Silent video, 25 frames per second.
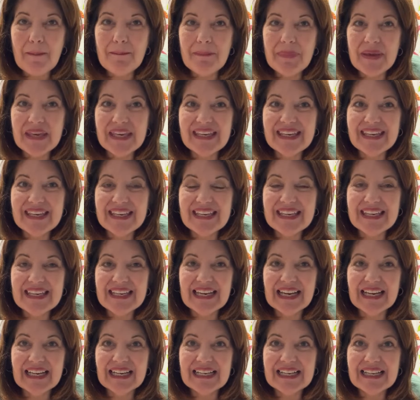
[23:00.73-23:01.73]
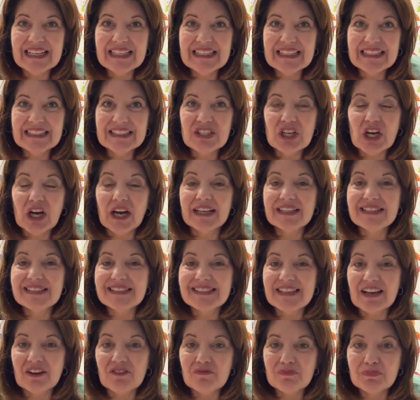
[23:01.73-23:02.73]
be not
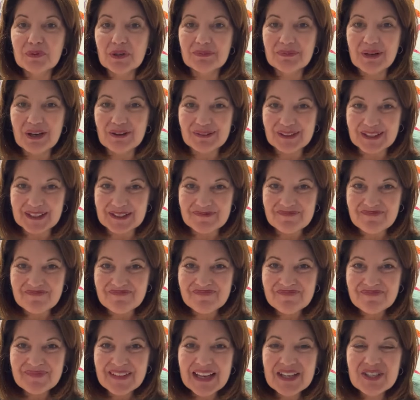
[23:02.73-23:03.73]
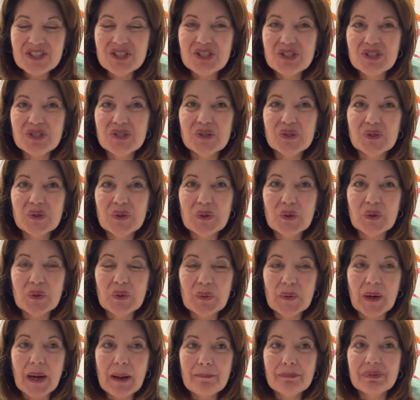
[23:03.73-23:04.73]
self-promoting,
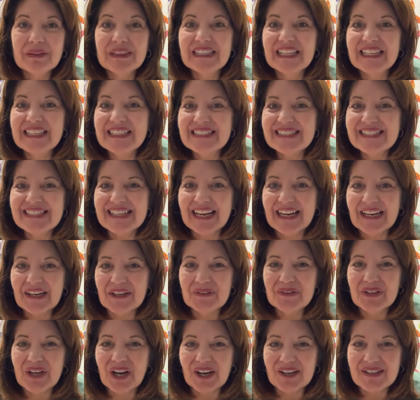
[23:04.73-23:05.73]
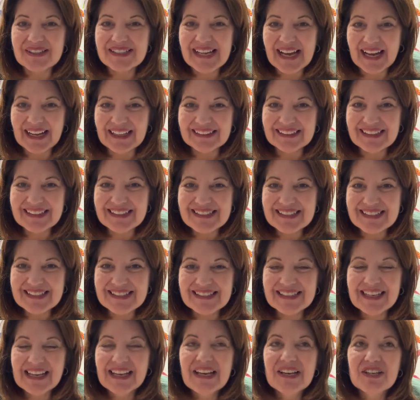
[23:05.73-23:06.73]
to play down our talents,
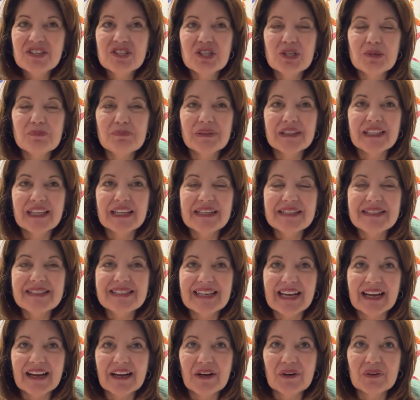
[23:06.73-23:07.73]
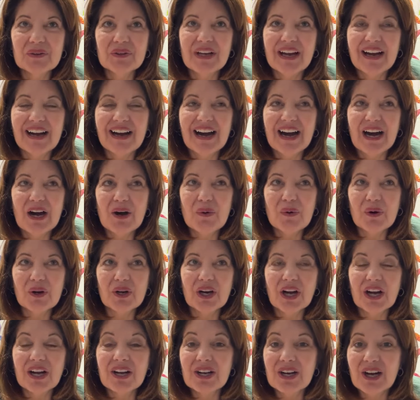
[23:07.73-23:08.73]
to play down our
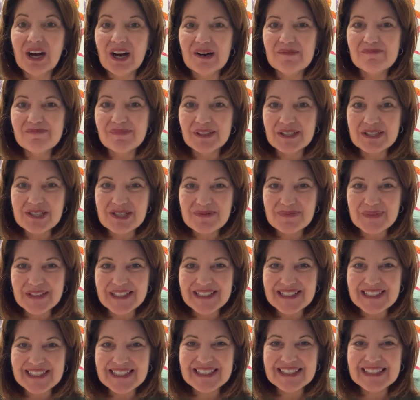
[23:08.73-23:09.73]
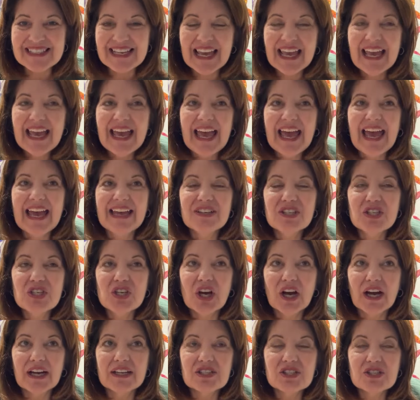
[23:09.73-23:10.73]
accomplishments, and
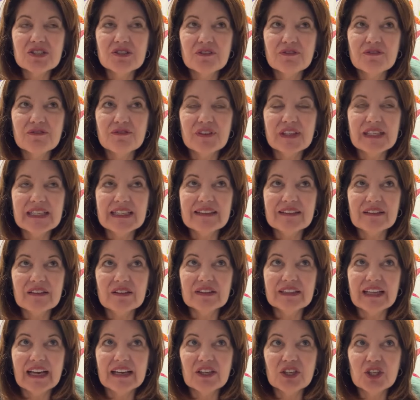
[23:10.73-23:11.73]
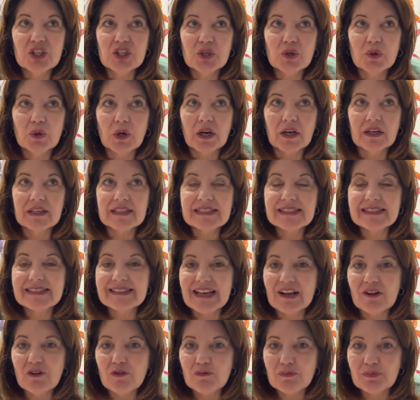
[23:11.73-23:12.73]
not to feel like you're
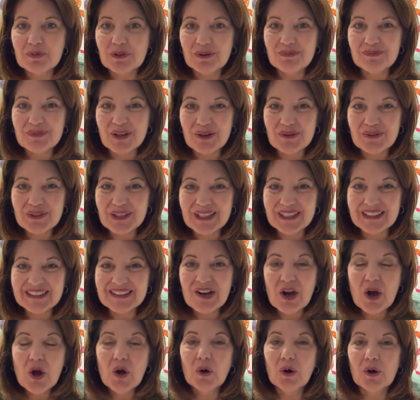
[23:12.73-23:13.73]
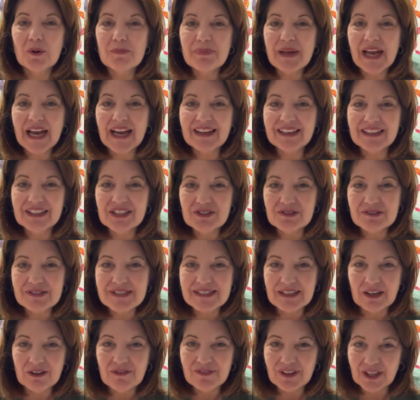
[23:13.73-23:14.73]
self-promoting or patting
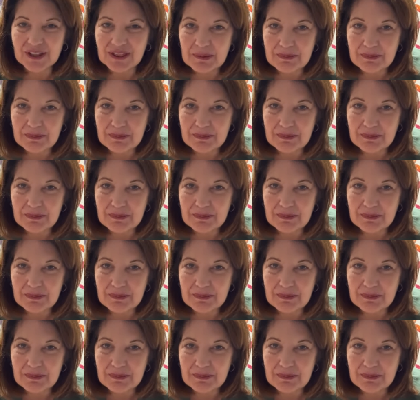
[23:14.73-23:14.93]
yourself on the